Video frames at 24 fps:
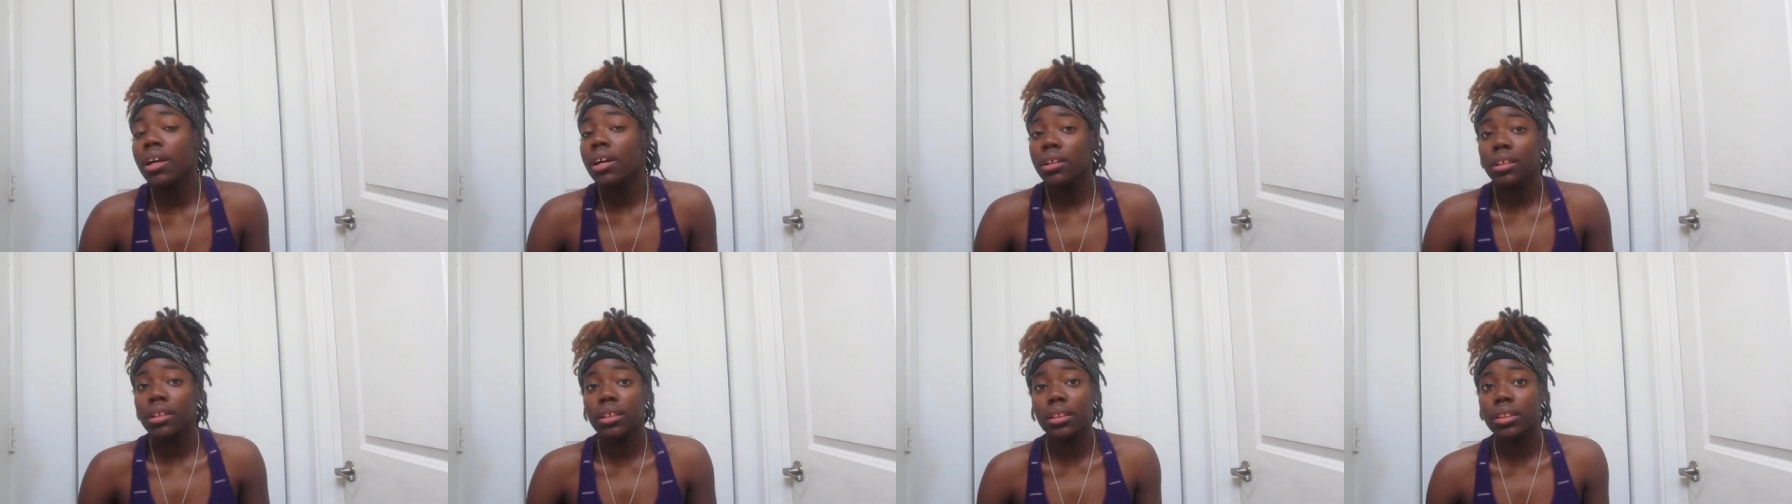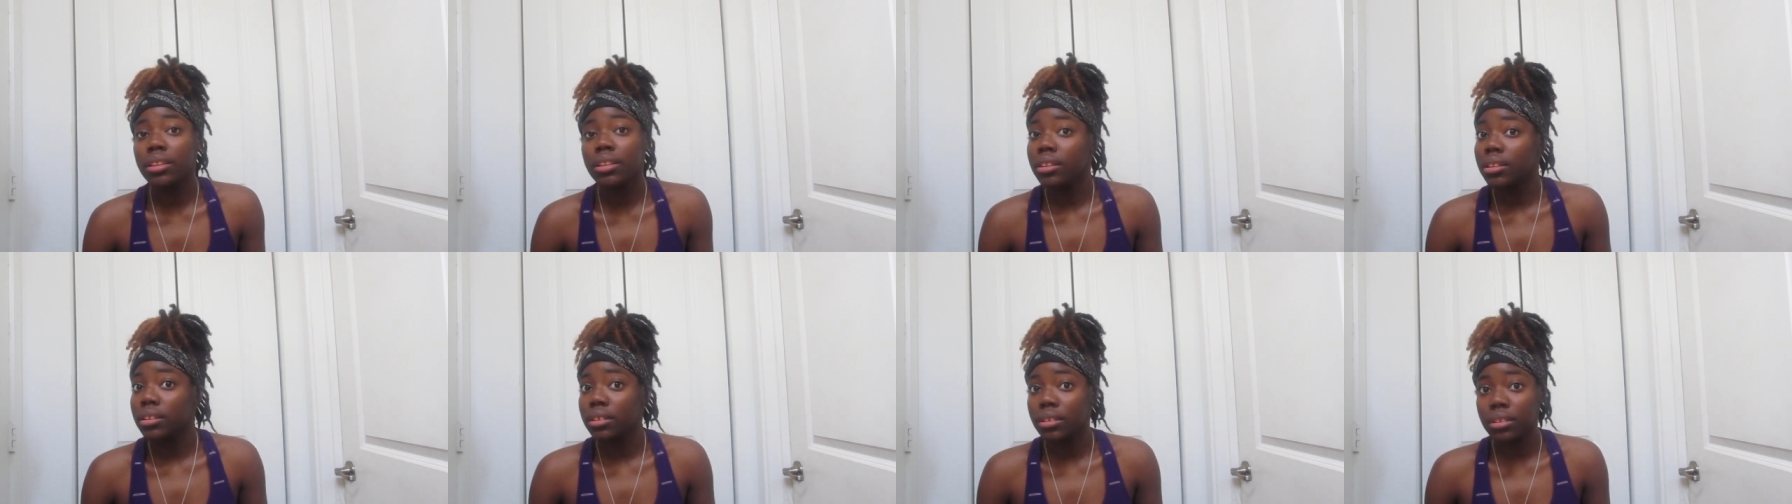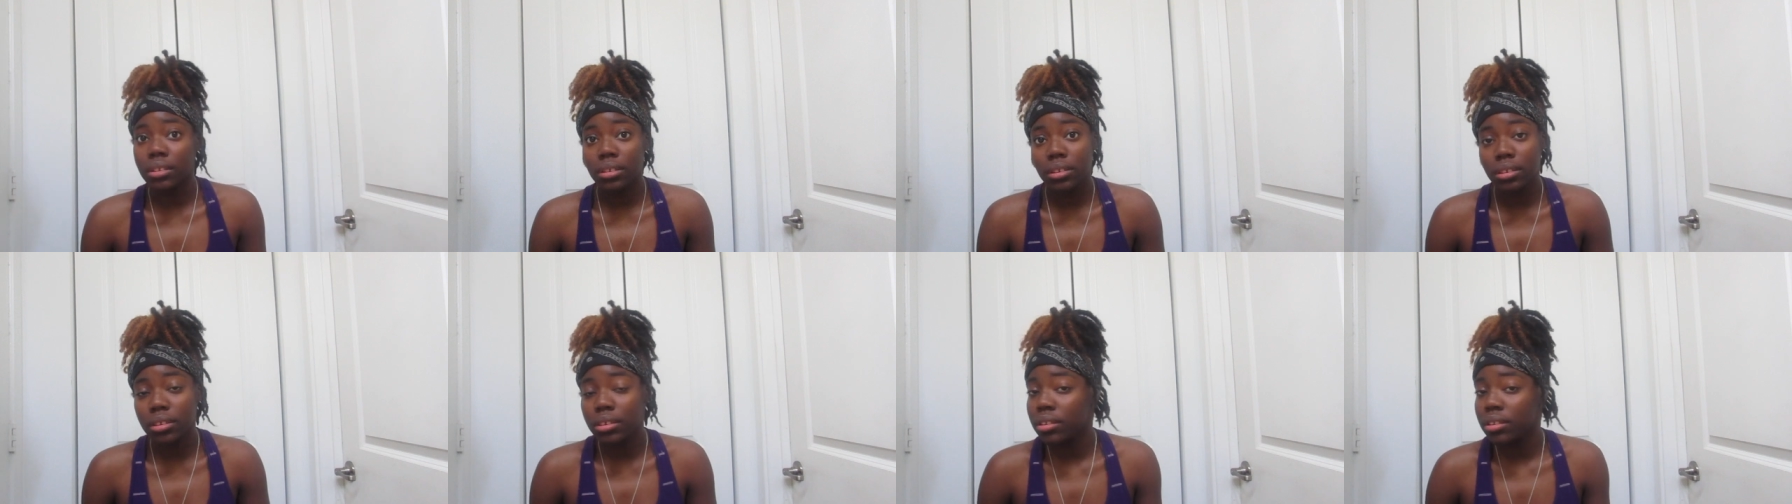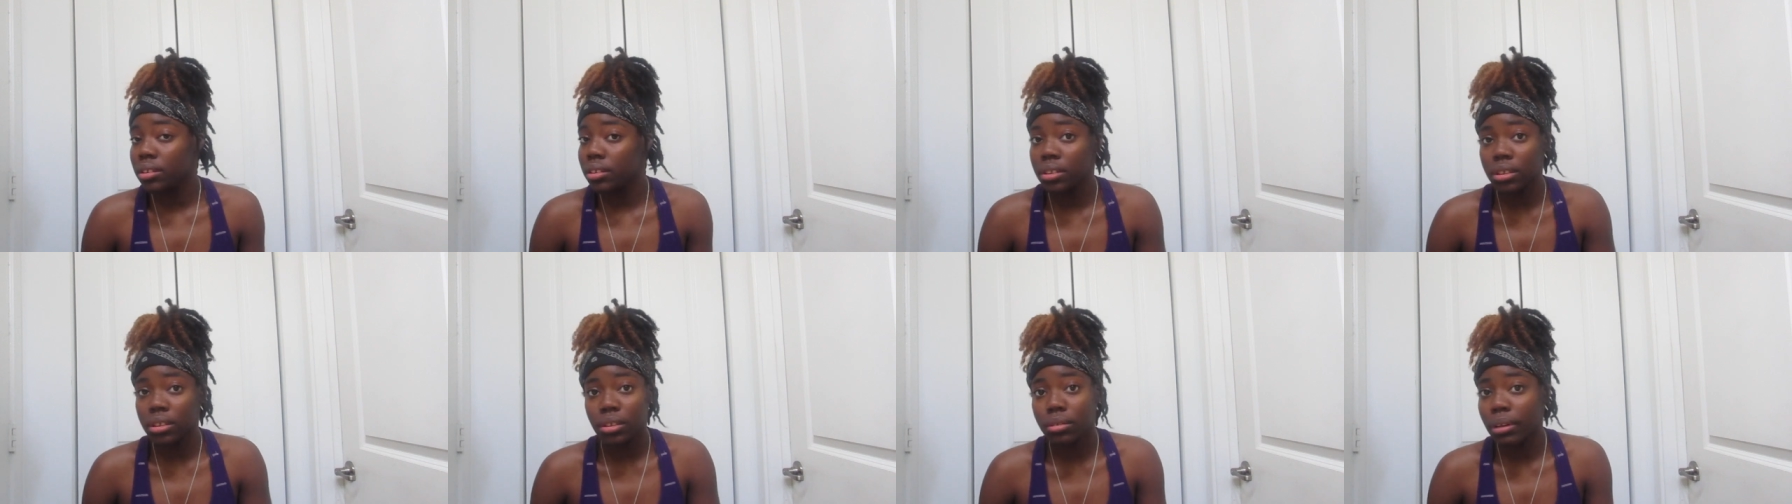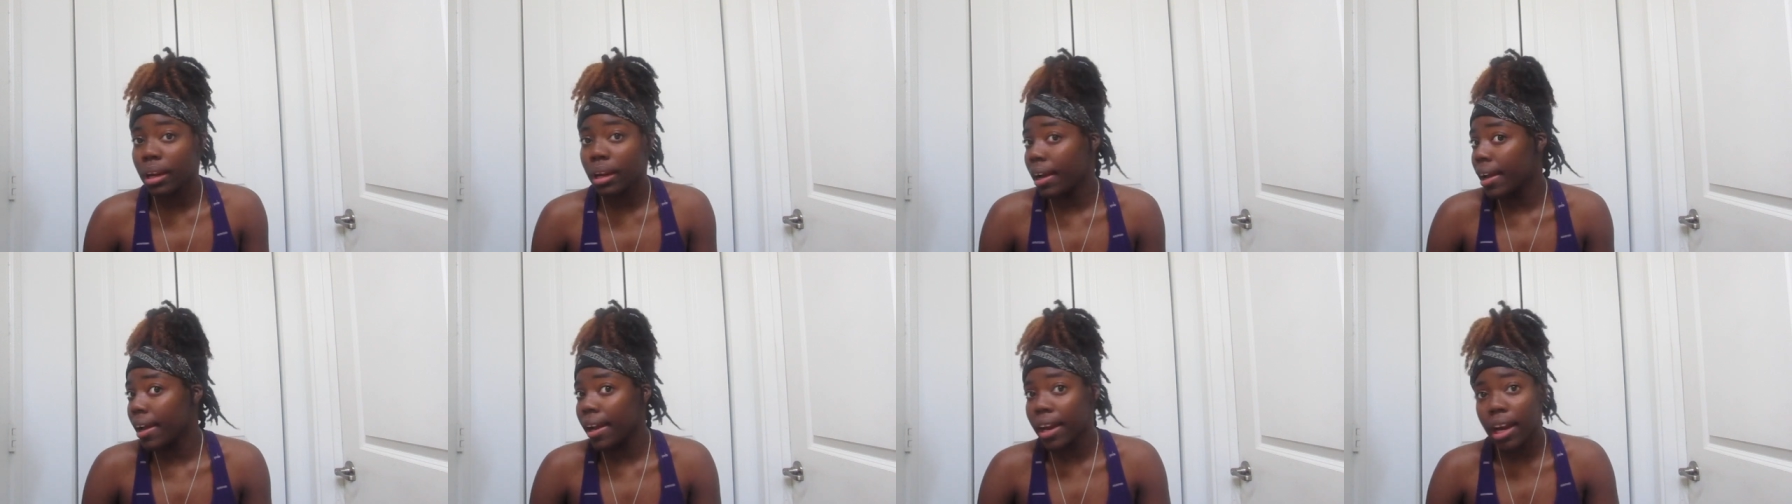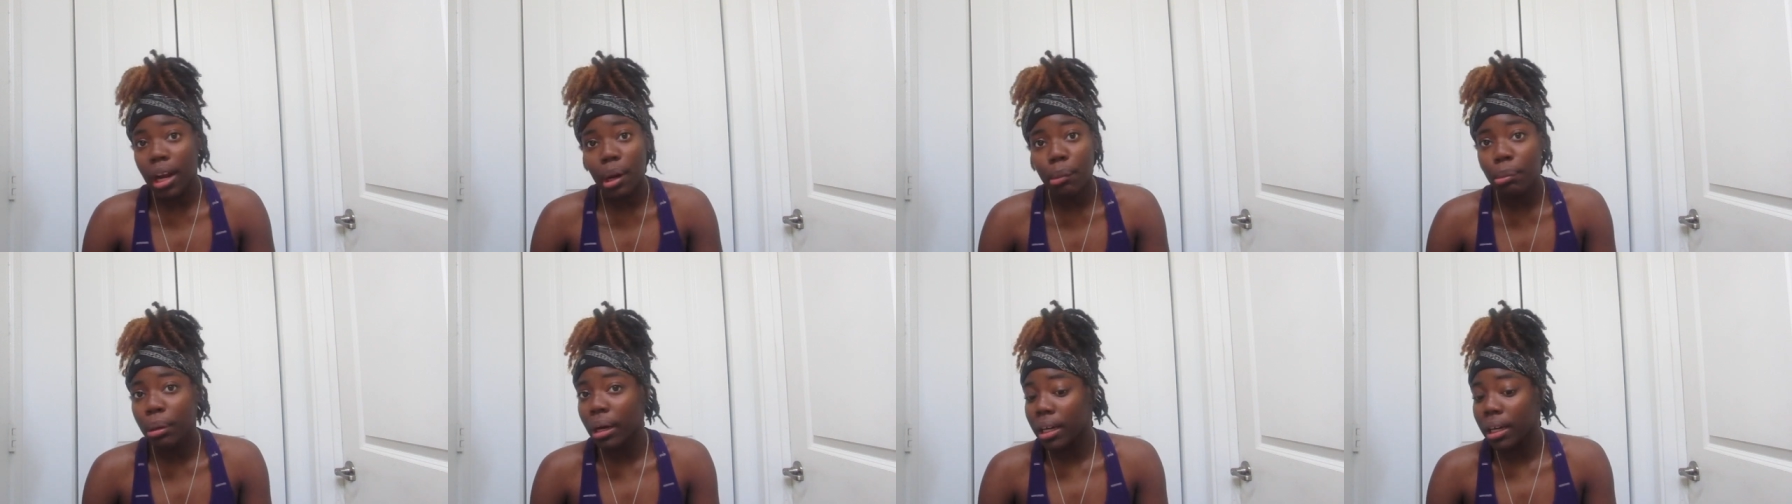Cause you know, not
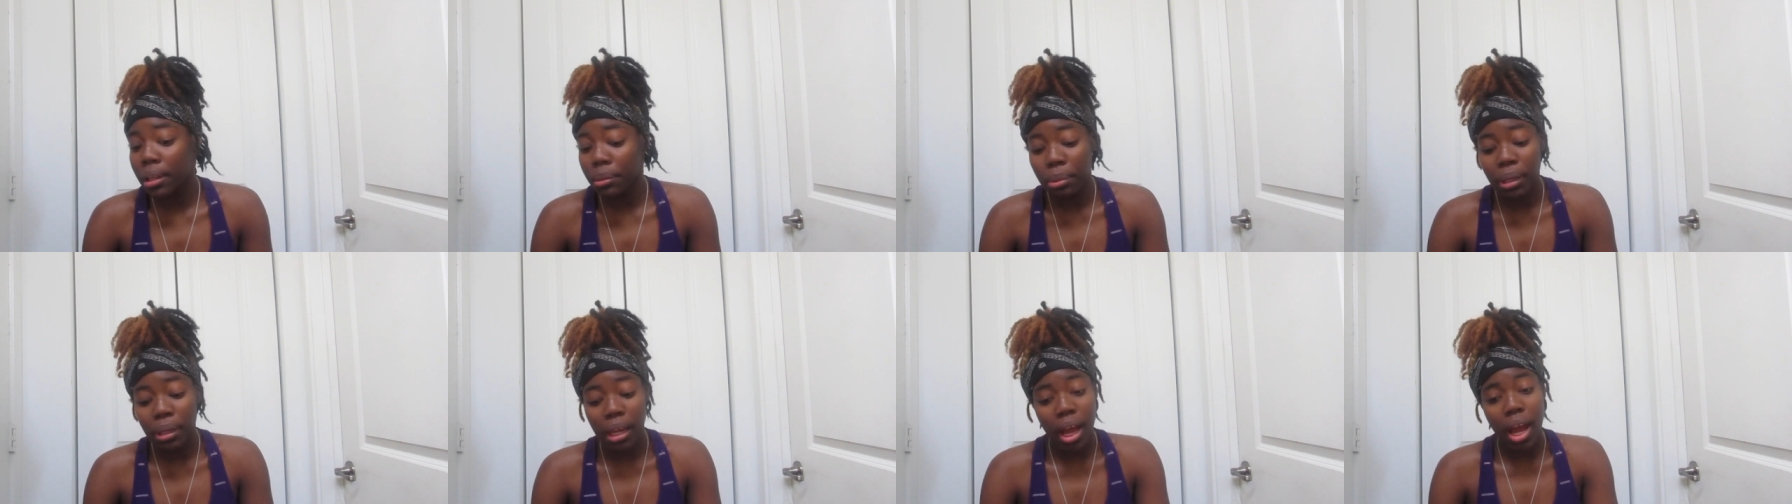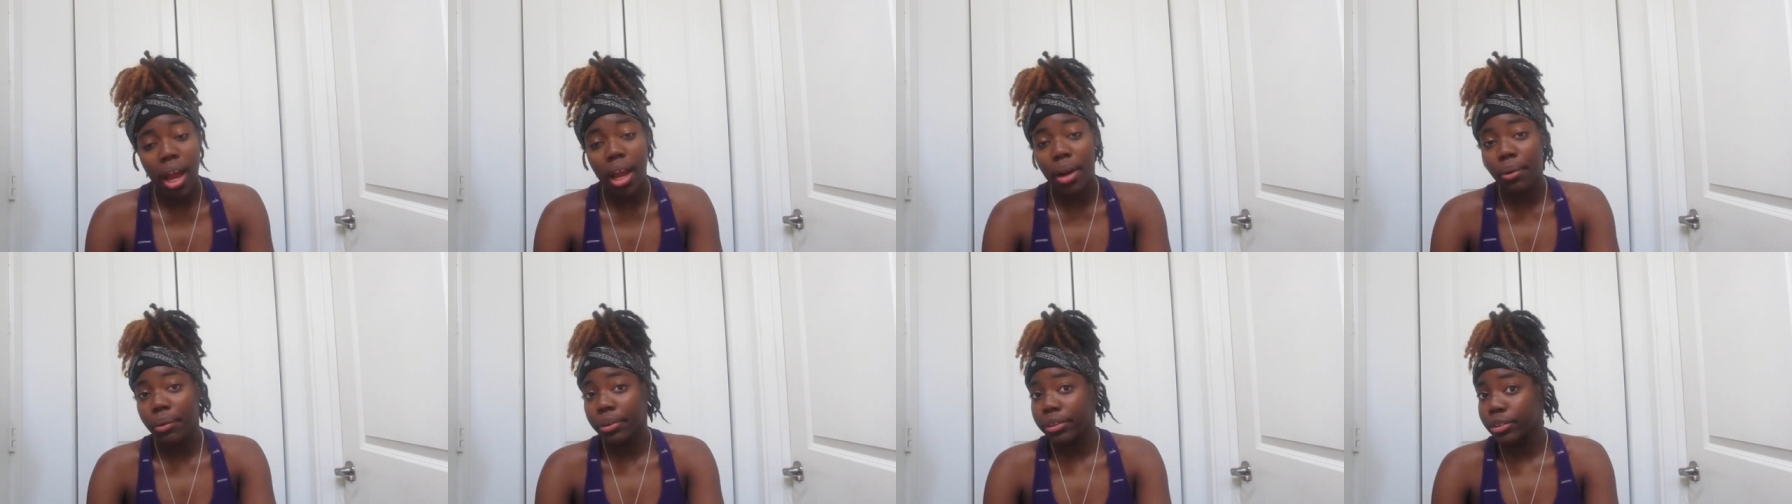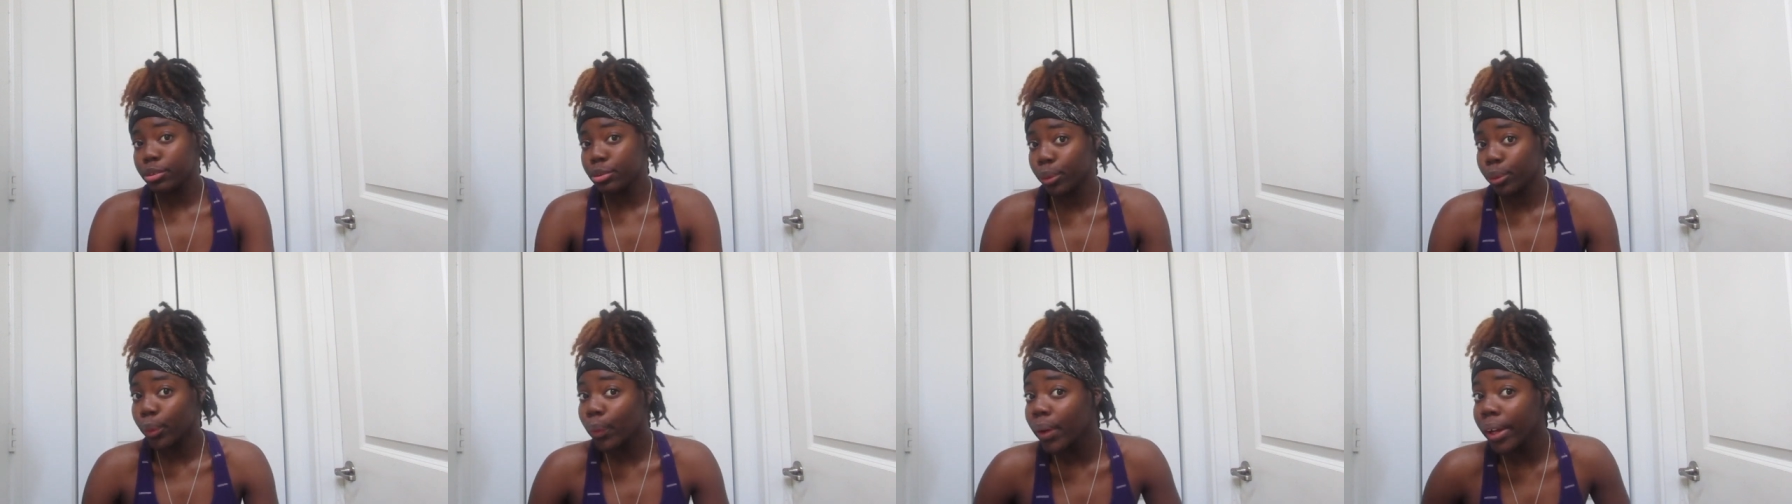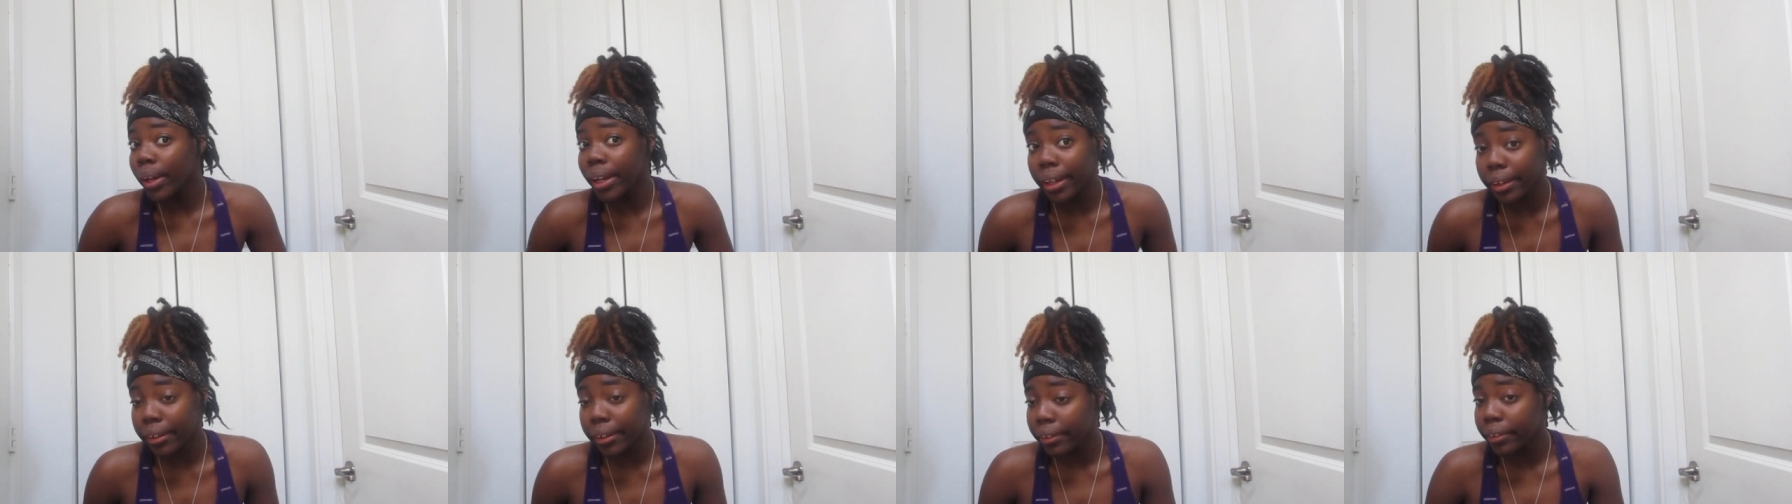everybody be hiring too quick.